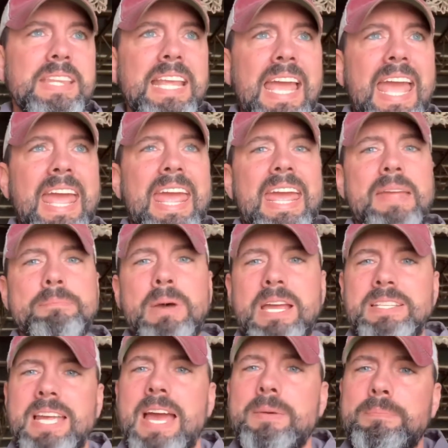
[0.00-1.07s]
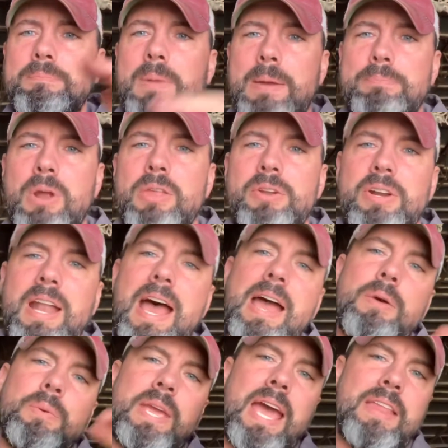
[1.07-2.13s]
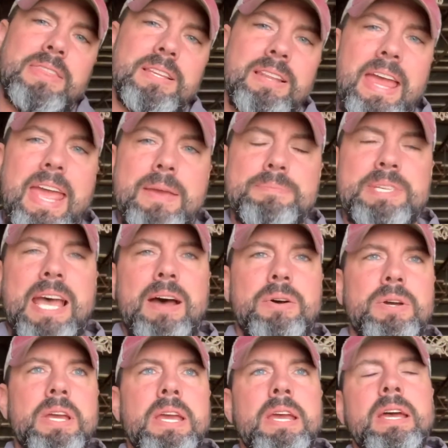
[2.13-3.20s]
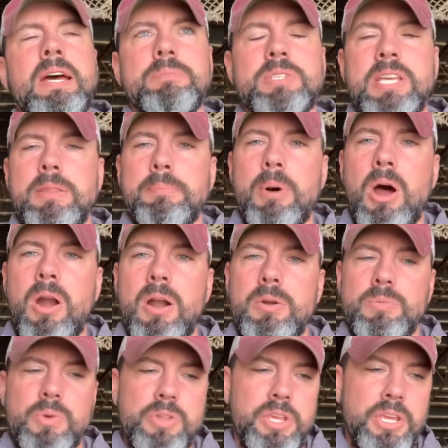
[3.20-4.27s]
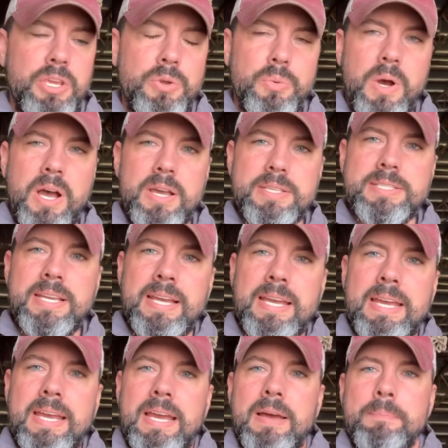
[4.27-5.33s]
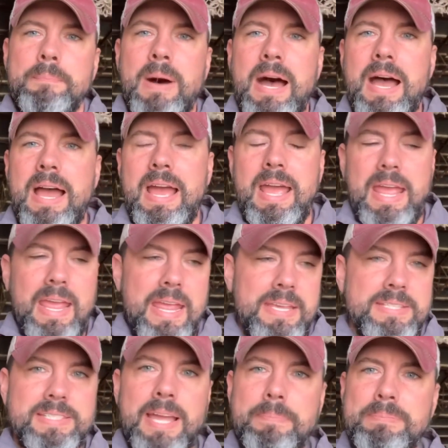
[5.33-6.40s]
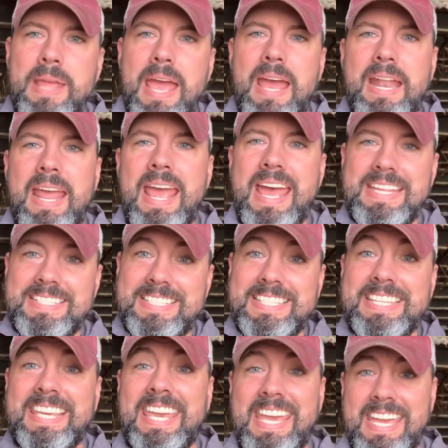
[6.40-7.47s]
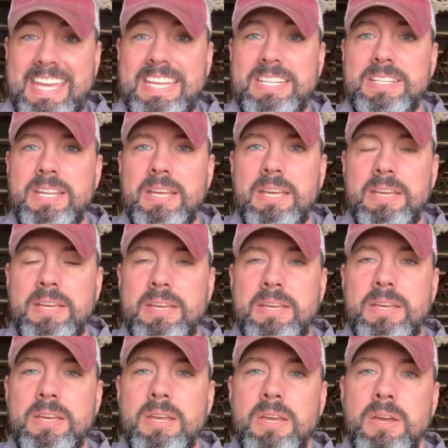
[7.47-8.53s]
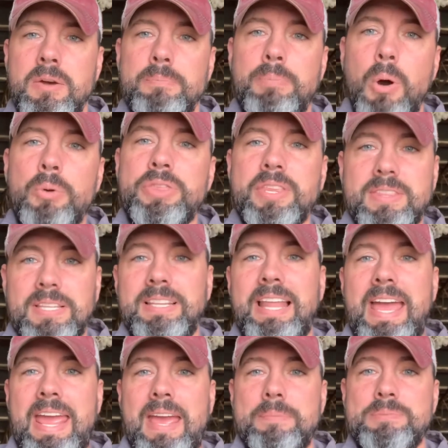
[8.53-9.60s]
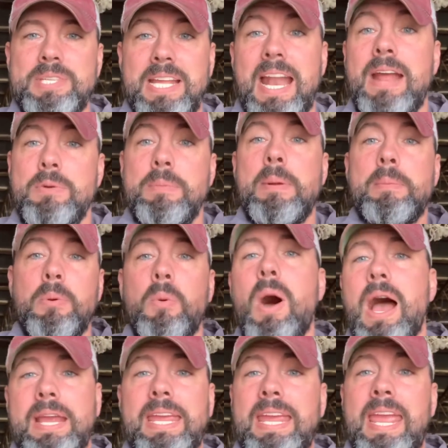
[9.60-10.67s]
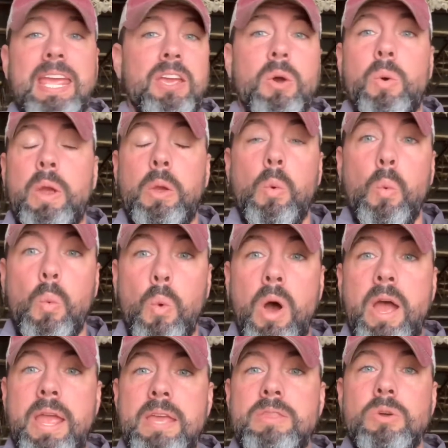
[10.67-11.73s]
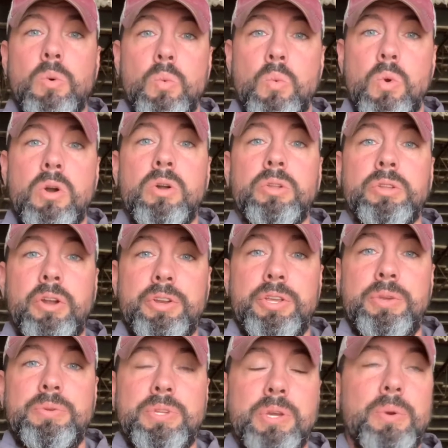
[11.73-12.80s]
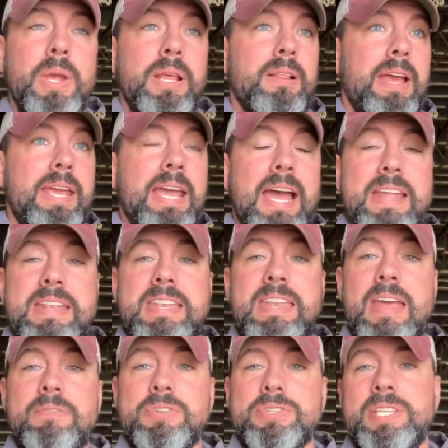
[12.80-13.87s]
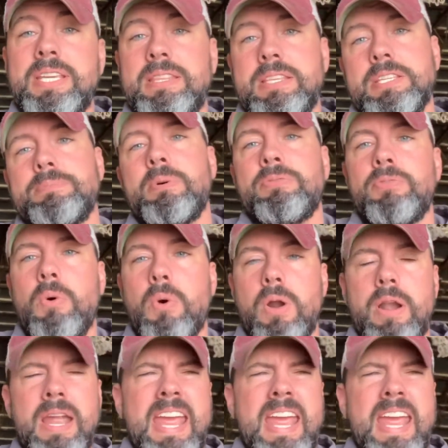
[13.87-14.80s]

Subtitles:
And by the time my brother and we got the lambs out to the barn where the ewe was, my stepdad had skinned both of the lambs. And I remember walking in going, what in the world are you doing? Like, I'd never seen this before.